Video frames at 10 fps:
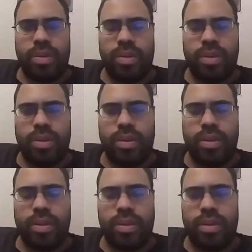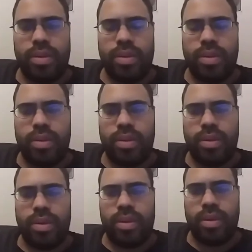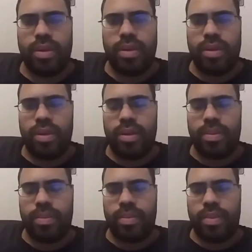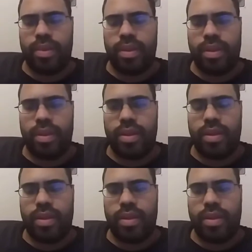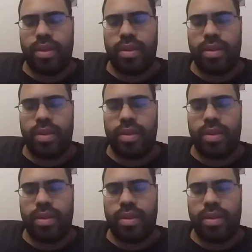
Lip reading: Nobody speaks.